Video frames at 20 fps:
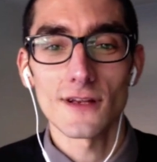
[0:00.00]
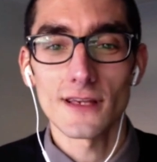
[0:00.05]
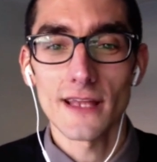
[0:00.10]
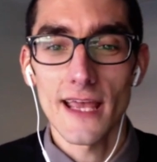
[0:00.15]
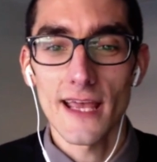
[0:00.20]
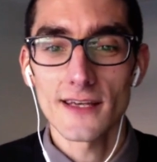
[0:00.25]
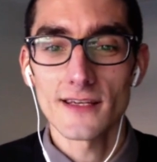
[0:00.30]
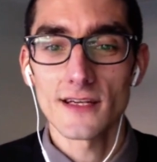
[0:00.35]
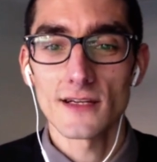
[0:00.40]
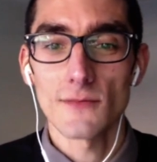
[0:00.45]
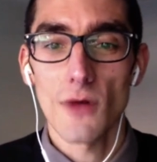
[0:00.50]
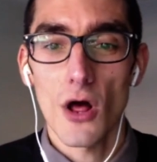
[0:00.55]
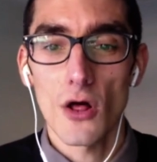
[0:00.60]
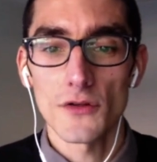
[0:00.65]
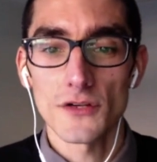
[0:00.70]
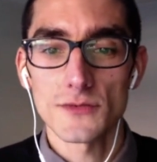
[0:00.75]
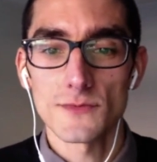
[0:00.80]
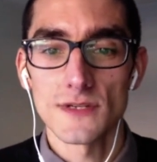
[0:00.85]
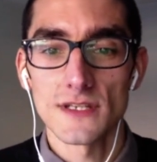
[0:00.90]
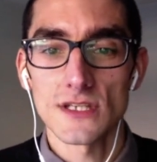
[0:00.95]
many of the land
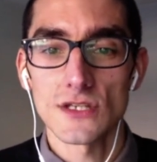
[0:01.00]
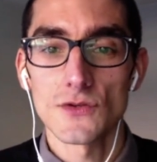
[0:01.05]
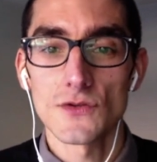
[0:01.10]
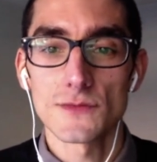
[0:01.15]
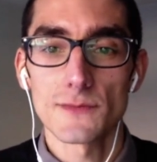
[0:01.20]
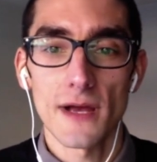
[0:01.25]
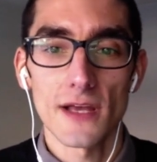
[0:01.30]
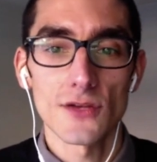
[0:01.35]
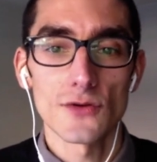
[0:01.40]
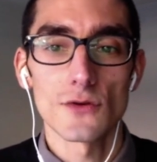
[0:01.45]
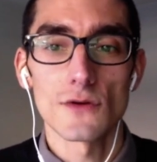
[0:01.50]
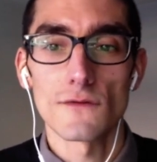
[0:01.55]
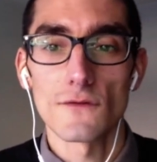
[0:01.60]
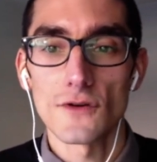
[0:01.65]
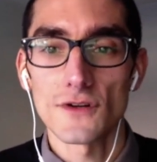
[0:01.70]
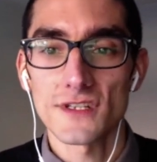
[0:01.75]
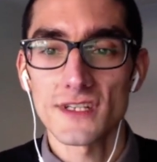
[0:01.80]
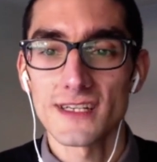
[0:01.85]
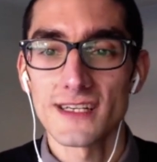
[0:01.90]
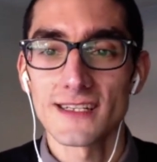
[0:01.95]
acknowledgments used by
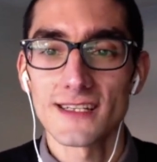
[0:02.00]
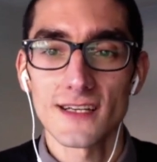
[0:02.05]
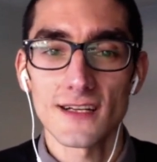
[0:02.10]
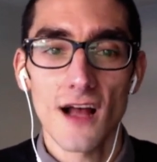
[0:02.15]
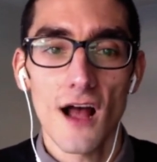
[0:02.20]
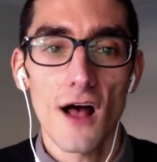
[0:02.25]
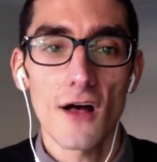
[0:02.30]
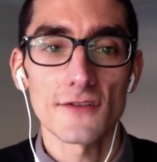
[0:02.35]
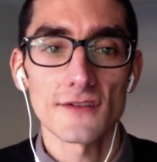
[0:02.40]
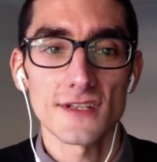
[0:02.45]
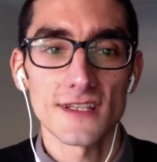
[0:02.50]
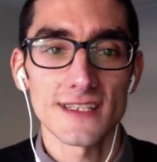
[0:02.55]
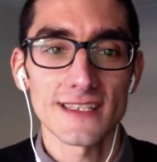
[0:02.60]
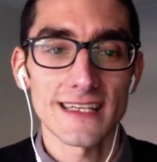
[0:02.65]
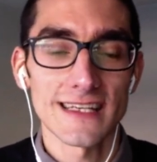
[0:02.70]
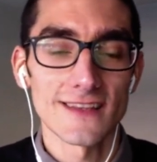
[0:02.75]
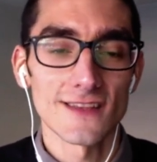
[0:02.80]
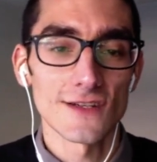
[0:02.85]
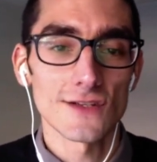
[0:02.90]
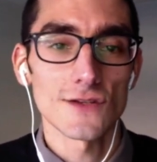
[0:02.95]
universities and
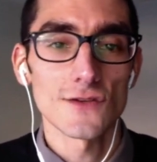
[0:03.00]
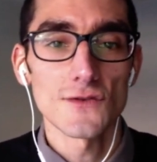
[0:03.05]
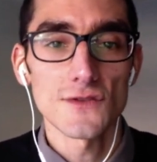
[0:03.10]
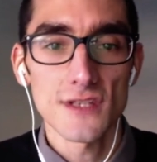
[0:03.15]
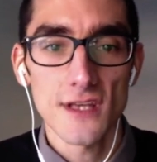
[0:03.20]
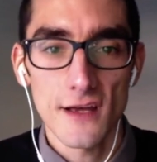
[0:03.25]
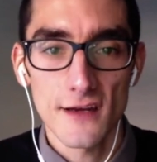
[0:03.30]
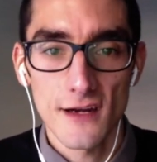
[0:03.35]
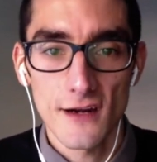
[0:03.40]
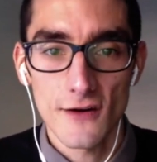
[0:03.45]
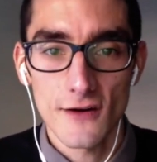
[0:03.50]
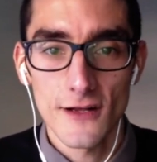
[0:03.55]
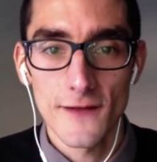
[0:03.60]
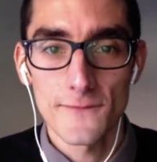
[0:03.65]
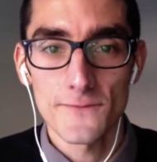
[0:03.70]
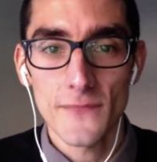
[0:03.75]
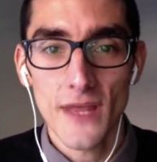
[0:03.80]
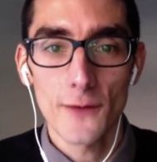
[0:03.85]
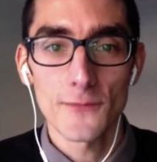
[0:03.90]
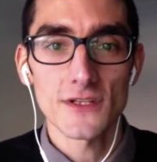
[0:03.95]
colleges in the Tucson
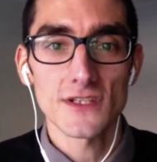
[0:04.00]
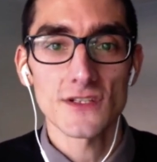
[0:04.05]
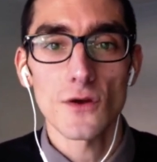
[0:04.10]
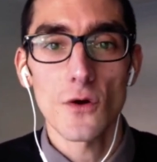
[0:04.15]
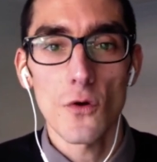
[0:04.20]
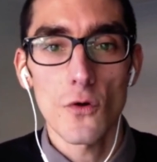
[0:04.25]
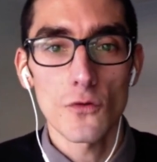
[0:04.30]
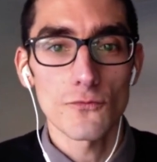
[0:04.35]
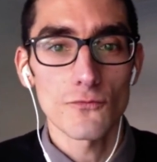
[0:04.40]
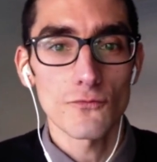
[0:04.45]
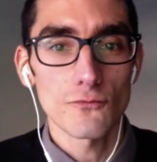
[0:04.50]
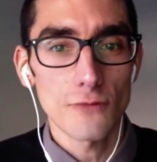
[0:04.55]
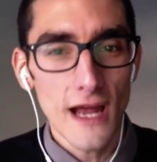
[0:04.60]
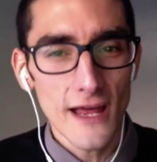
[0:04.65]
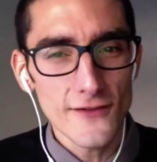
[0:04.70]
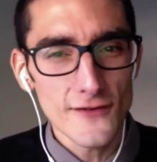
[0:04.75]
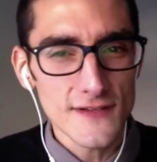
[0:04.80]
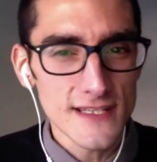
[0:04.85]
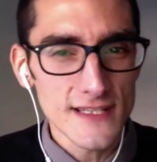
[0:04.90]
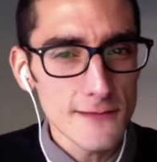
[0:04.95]
area, I was told
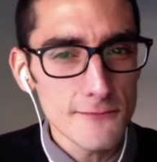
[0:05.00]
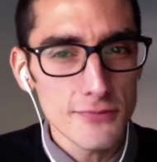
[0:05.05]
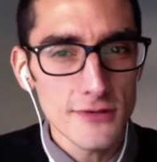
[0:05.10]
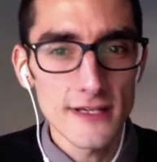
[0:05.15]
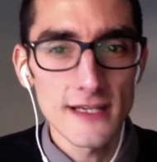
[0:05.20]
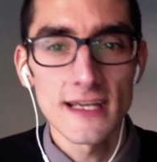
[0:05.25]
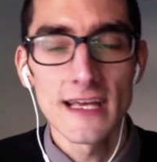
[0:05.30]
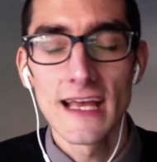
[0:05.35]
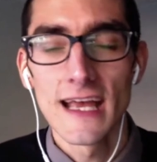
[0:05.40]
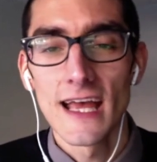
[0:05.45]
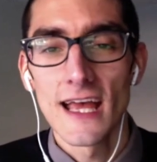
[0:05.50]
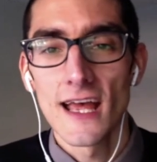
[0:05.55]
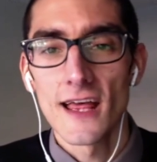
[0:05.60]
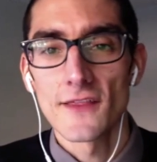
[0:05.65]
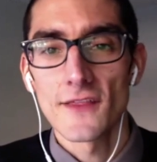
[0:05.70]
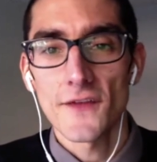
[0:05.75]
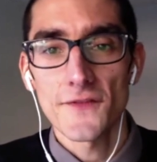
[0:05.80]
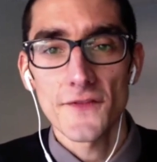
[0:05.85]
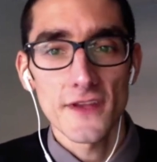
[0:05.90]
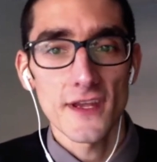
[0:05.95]
rather simply
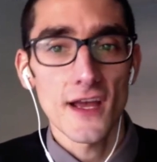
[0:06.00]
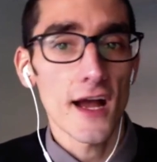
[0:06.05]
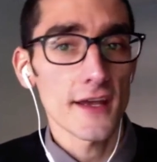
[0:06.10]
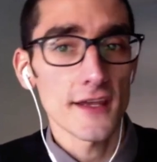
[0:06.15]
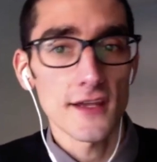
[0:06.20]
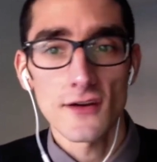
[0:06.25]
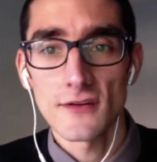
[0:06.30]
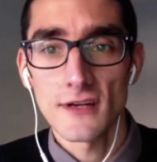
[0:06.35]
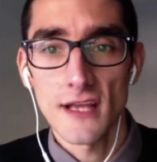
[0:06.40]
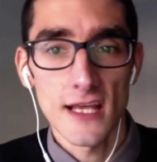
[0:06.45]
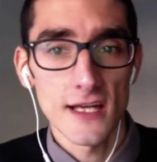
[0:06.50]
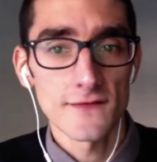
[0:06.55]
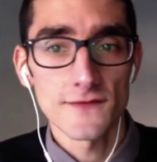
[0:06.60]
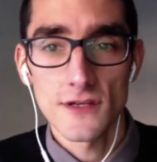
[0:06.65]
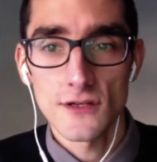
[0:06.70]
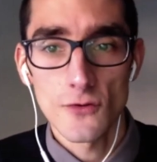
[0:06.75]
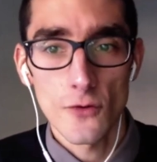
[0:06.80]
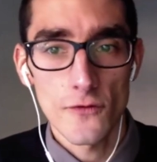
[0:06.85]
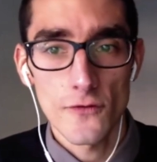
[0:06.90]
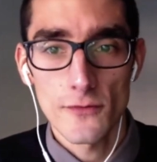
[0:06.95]
that the Yaqui are
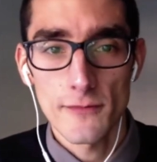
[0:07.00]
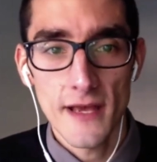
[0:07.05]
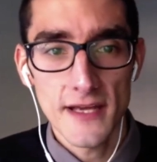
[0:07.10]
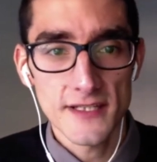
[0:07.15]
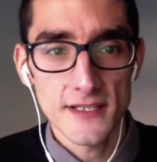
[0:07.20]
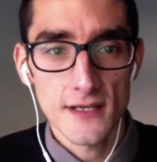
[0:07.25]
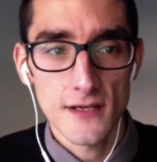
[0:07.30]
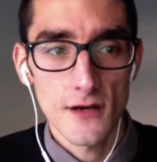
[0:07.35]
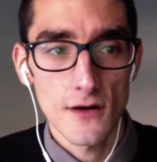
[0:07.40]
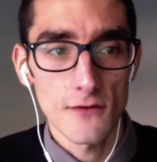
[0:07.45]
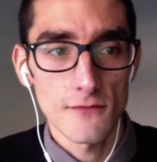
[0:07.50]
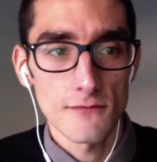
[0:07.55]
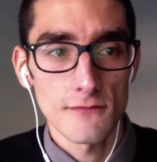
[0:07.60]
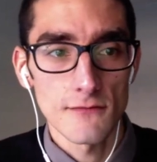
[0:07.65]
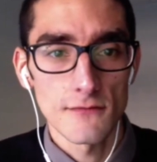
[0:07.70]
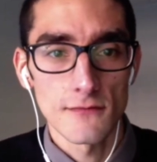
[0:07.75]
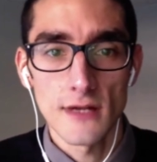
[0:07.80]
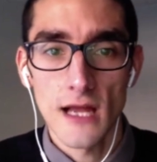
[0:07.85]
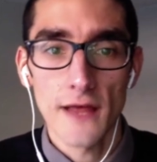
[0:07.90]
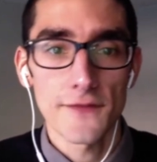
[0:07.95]
native to northern Mexico,
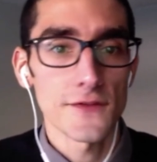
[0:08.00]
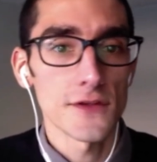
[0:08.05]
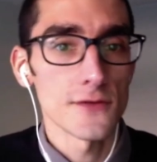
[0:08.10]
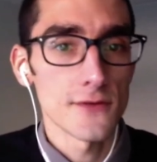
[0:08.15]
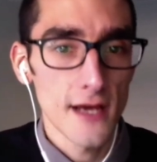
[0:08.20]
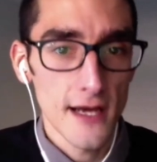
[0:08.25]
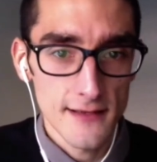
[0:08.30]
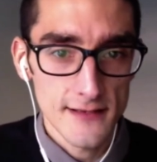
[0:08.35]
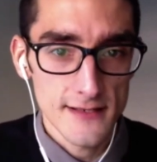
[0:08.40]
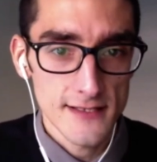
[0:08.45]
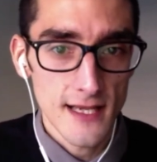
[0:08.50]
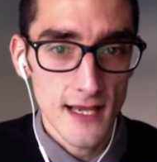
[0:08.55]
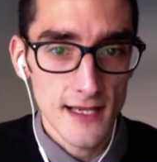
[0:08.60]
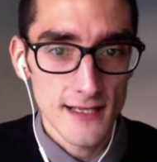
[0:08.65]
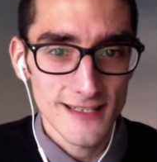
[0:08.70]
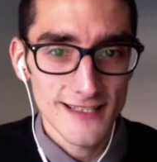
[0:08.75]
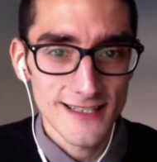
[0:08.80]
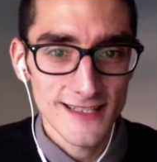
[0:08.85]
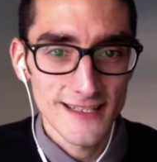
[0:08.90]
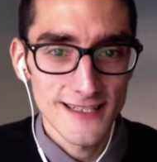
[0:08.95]
not the United
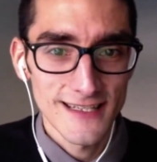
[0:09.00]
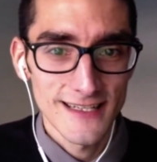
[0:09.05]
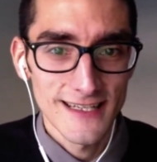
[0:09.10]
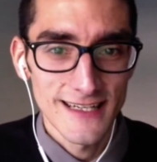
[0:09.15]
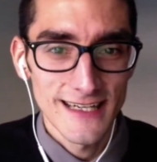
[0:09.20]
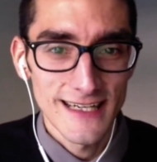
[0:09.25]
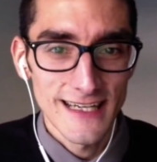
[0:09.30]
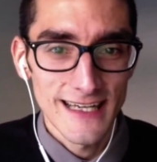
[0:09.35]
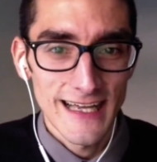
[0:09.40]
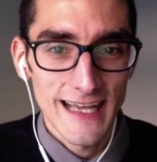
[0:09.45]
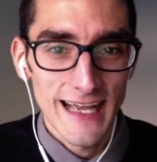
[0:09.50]
States.